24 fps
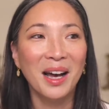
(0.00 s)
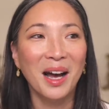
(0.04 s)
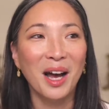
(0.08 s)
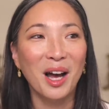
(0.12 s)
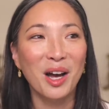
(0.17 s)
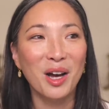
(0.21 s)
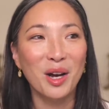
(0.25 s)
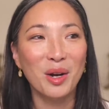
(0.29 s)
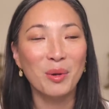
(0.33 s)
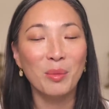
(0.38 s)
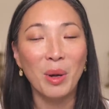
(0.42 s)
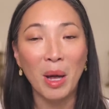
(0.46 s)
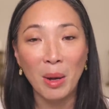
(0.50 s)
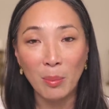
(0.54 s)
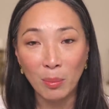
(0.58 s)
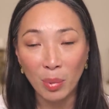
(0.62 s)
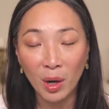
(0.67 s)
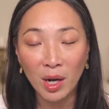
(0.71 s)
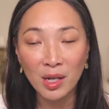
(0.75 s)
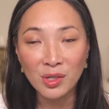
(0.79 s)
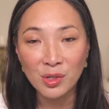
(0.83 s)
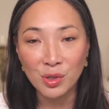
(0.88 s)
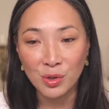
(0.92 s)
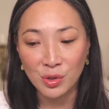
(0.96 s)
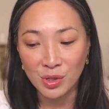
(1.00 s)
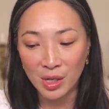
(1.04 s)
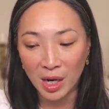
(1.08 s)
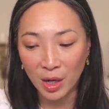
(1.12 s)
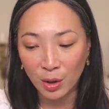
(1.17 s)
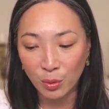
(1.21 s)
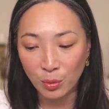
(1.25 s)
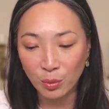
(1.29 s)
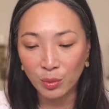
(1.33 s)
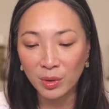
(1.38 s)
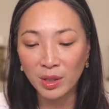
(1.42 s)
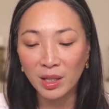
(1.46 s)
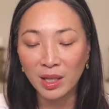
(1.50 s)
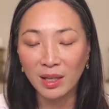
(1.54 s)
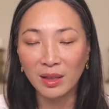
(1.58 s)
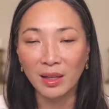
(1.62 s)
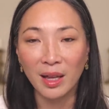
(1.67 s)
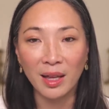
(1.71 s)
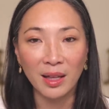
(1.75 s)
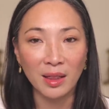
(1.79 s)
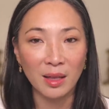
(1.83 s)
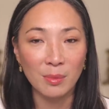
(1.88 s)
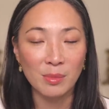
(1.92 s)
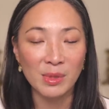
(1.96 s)
um, and bronzers. I really
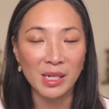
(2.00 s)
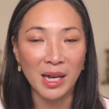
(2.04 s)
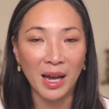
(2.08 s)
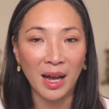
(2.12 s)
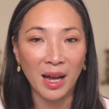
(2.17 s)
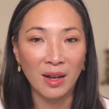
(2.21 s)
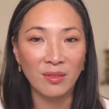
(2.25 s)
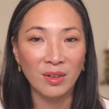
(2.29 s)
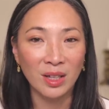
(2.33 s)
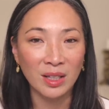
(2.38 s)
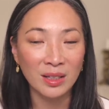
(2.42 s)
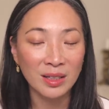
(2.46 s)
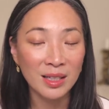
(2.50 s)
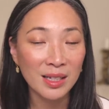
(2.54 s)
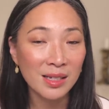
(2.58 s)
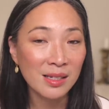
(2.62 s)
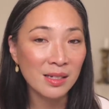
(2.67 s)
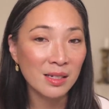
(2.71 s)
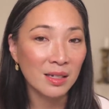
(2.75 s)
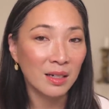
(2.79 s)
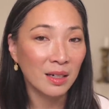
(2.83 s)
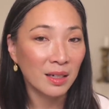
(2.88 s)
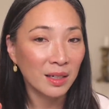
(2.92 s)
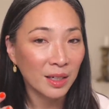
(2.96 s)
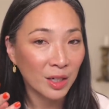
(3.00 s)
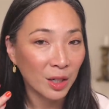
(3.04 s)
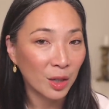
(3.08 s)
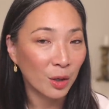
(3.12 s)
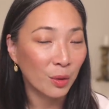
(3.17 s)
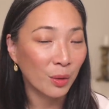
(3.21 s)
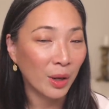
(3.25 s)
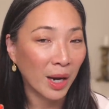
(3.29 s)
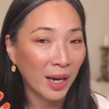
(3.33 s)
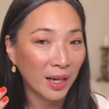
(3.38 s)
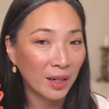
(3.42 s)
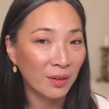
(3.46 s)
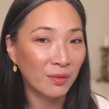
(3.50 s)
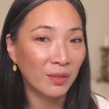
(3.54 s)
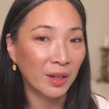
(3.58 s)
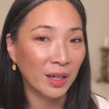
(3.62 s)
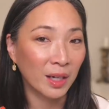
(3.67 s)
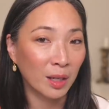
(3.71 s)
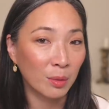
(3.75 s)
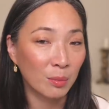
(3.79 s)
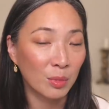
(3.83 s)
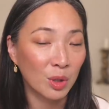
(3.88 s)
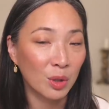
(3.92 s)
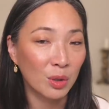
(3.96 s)
like them to have at least, you know, kind of like
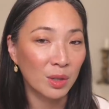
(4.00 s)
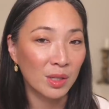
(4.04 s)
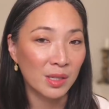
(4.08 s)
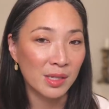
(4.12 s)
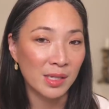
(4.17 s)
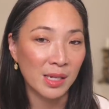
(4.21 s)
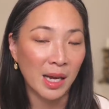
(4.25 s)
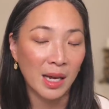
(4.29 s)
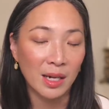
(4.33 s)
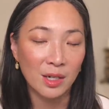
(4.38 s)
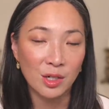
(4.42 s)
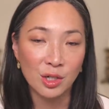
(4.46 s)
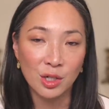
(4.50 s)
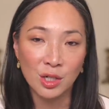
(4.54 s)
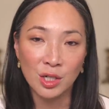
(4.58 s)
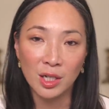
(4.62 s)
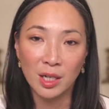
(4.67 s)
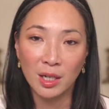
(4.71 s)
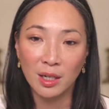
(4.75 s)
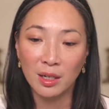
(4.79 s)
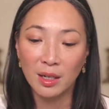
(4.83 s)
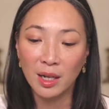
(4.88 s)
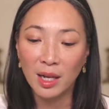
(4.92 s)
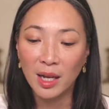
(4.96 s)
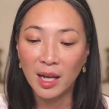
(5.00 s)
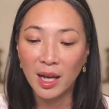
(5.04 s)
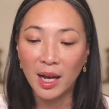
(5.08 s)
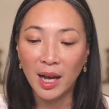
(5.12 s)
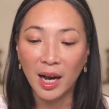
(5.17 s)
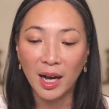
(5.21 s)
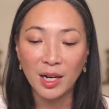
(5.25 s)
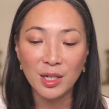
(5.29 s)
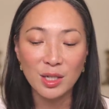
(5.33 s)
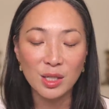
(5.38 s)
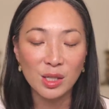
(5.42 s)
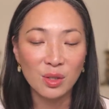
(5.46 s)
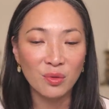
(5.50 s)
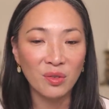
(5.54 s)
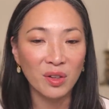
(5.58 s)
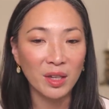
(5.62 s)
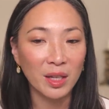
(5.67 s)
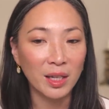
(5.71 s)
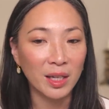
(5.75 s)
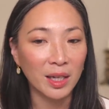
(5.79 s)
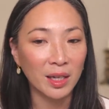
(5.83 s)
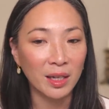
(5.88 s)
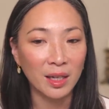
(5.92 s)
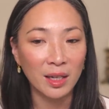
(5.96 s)
a muted satin sheen. I just feel
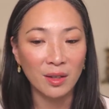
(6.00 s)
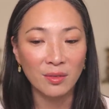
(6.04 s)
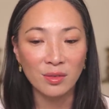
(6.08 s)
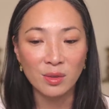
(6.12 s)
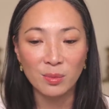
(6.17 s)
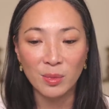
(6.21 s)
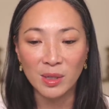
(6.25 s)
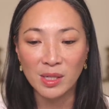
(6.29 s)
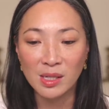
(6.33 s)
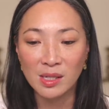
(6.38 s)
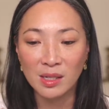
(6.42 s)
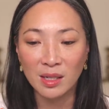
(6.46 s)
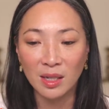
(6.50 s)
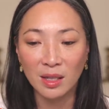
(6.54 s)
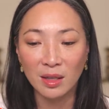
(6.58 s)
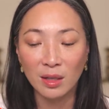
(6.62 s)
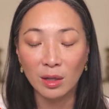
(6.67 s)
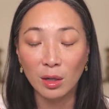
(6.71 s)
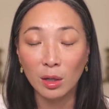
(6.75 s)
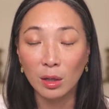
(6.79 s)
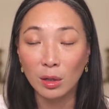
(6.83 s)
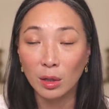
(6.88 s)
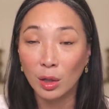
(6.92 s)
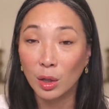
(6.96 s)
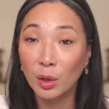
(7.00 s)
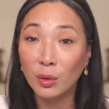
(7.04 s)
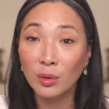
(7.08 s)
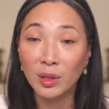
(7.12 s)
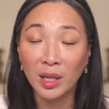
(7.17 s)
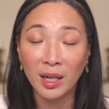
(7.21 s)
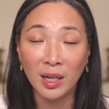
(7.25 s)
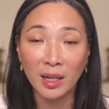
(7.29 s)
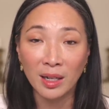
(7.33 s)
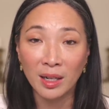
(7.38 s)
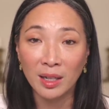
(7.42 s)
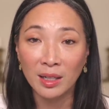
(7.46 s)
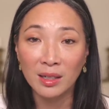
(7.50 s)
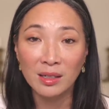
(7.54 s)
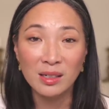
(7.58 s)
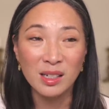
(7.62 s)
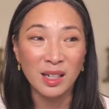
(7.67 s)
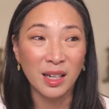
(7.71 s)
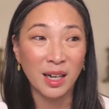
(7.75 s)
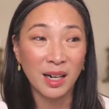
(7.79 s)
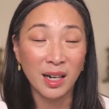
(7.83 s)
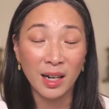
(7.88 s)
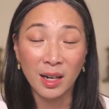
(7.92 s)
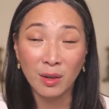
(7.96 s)
like it gives my skin the glow that it needs.
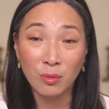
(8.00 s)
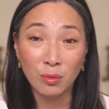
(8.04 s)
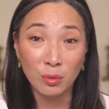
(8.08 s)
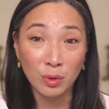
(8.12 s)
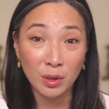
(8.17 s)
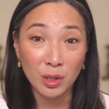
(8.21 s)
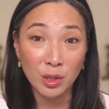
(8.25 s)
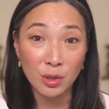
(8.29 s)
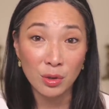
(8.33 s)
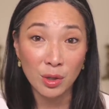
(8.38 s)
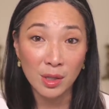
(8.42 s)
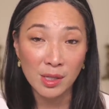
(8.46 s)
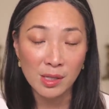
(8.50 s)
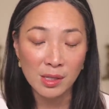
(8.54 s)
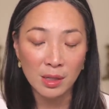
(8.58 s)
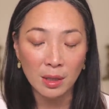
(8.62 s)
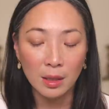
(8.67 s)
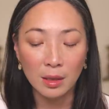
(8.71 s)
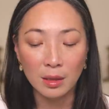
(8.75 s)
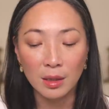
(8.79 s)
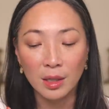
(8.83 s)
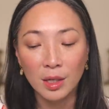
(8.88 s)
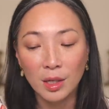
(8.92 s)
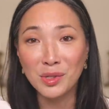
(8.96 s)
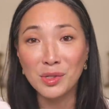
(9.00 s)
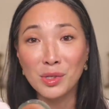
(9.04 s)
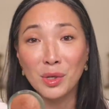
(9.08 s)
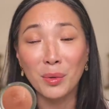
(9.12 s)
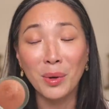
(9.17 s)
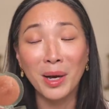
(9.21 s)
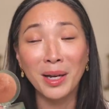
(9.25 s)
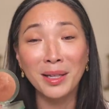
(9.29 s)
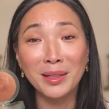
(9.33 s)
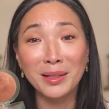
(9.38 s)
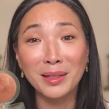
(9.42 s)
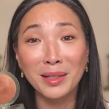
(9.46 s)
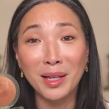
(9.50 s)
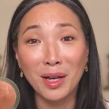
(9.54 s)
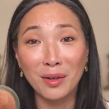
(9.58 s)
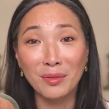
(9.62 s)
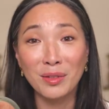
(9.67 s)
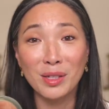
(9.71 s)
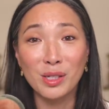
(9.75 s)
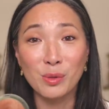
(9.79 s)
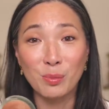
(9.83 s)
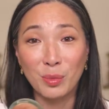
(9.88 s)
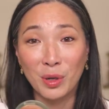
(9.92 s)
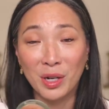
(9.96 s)
Again, I have really dry skin. So I love
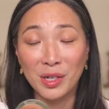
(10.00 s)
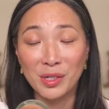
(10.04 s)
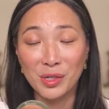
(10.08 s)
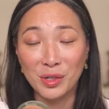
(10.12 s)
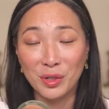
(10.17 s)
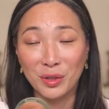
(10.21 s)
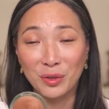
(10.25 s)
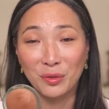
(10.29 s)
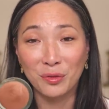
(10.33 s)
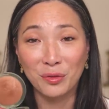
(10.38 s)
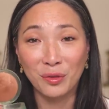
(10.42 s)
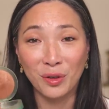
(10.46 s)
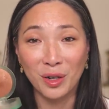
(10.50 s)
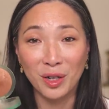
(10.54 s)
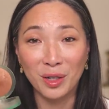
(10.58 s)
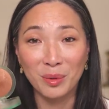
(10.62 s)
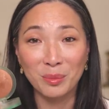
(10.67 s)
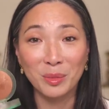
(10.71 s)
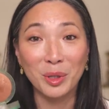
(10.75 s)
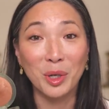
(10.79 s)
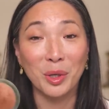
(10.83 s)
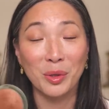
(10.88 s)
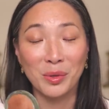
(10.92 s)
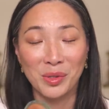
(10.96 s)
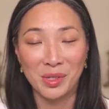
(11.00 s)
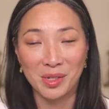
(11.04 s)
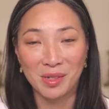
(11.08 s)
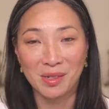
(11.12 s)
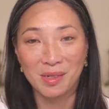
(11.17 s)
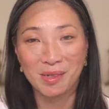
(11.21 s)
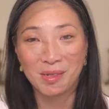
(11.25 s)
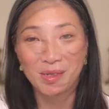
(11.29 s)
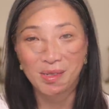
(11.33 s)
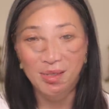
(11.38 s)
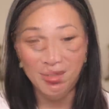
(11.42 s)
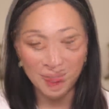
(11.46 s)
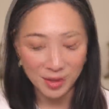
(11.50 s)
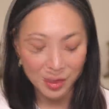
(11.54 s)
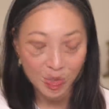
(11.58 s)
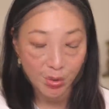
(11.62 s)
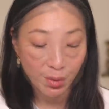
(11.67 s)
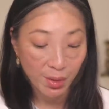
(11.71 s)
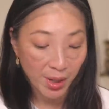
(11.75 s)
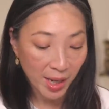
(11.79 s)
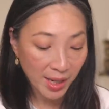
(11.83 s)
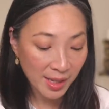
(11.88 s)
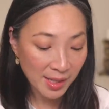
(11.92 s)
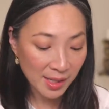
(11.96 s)
this bronzer from Kosas. So
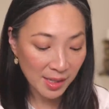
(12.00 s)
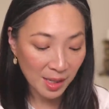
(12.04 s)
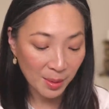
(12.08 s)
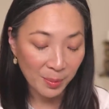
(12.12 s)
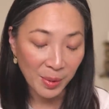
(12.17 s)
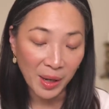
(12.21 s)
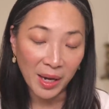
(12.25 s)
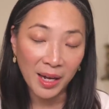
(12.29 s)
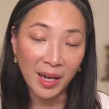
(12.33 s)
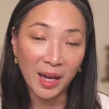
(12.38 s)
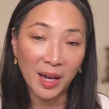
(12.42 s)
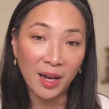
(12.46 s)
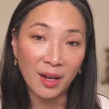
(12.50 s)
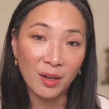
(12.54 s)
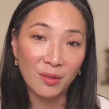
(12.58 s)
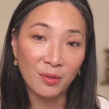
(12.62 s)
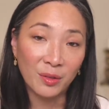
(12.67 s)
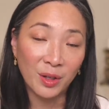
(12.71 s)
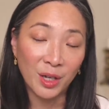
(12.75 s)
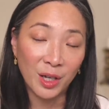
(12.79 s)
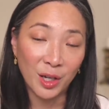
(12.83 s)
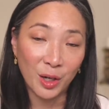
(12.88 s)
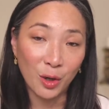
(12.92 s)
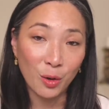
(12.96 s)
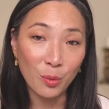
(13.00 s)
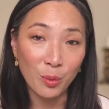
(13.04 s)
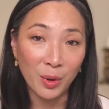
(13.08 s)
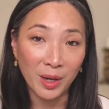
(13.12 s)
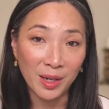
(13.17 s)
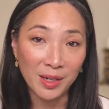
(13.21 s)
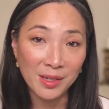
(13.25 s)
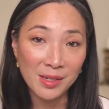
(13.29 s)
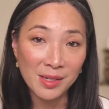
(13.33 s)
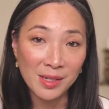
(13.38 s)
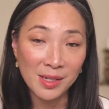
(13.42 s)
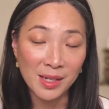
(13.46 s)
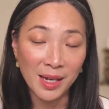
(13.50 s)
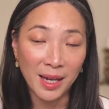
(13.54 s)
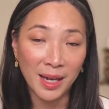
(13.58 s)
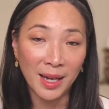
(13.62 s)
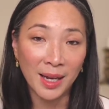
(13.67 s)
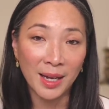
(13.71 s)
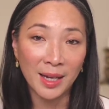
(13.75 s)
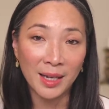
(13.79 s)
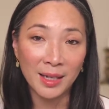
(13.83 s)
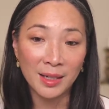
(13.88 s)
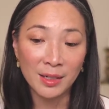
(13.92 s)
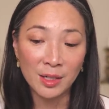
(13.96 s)
next up I have Kjaer Weis,
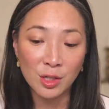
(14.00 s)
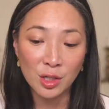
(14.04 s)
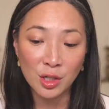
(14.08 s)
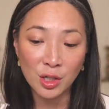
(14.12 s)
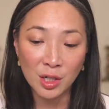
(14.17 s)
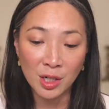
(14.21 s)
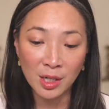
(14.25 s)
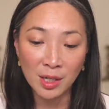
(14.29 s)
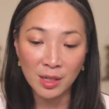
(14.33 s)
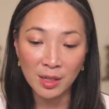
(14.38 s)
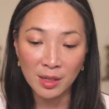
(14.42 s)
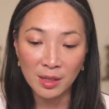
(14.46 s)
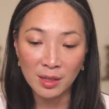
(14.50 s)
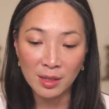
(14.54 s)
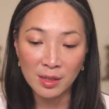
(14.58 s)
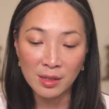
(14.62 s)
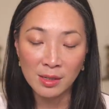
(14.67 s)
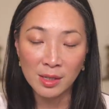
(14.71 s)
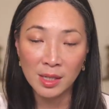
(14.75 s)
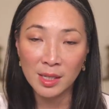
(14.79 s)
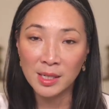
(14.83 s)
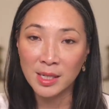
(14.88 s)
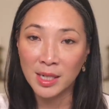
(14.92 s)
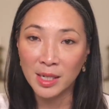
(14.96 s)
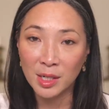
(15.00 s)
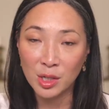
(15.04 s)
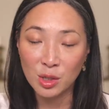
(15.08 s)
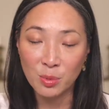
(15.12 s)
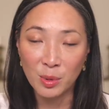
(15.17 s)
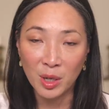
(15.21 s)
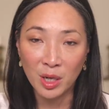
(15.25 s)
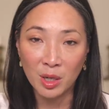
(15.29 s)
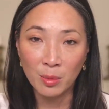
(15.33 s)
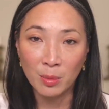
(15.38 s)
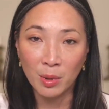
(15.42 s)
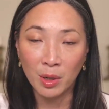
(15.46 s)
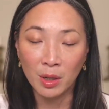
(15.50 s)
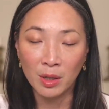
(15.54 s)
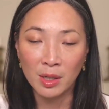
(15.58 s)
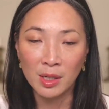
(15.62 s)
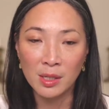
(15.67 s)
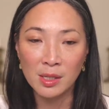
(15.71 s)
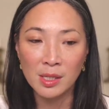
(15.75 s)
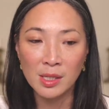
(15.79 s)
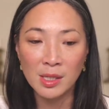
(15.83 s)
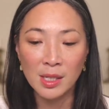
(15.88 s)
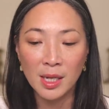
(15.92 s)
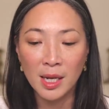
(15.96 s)
and she is a Danish makeup
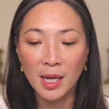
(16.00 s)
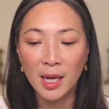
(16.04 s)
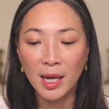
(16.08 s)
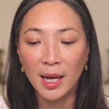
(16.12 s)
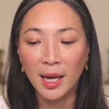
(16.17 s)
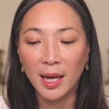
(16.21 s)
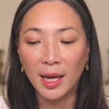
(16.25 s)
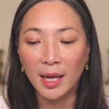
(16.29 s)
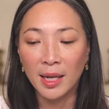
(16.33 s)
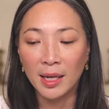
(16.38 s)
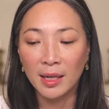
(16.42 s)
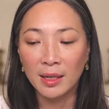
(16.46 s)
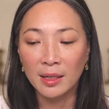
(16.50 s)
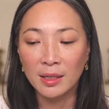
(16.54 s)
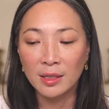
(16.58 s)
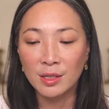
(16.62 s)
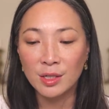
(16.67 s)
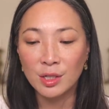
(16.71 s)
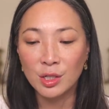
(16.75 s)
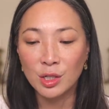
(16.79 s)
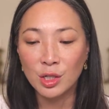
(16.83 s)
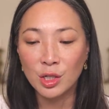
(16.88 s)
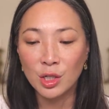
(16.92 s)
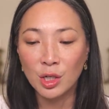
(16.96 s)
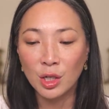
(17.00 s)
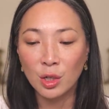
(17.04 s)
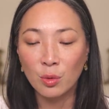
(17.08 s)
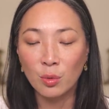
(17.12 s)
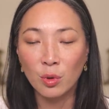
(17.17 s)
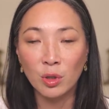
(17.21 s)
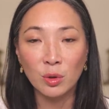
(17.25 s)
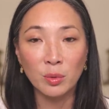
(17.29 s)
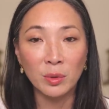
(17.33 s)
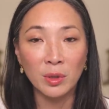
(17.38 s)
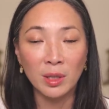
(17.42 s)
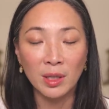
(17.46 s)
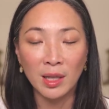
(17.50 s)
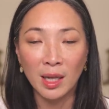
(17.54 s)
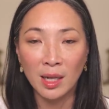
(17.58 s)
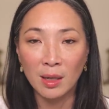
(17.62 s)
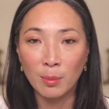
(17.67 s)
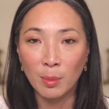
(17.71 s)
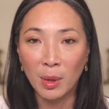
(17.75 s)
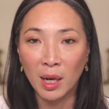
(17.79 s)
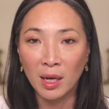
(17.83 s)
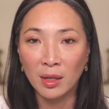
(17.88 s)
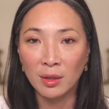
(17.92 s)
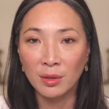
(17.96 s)
artist, and she worked with a lot
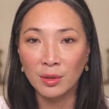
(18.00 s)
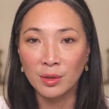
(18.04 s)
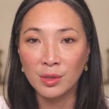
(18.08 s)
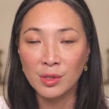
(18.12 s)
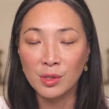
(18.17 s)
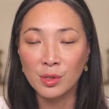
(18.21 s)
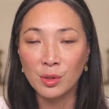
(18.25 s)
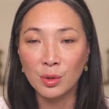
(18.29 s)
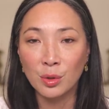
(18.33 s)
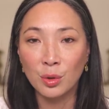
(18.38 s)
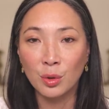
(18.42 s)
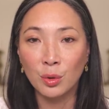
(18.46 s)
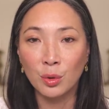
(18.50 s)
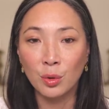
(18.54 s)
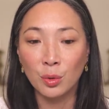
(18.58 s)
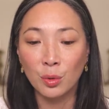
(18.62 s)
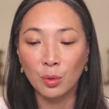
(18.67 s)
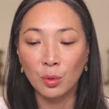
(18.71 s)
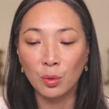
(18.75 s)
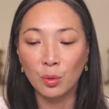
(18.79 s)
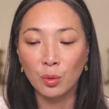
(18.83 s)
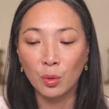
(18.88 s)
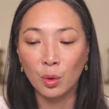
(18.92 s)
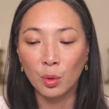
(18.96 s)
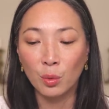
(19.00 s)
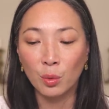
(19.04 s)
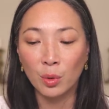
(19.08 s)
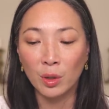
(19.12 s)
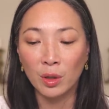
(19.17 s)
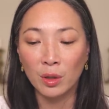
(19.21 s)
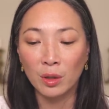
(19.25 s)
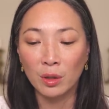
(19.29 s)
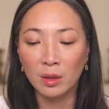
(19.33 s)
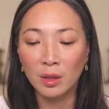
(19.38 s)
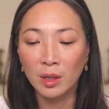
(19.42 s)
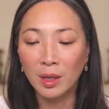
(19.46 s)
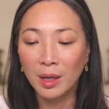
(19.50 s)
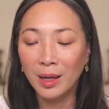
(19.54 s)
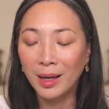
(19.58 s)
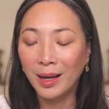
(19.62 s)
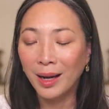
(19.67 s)
of models who were,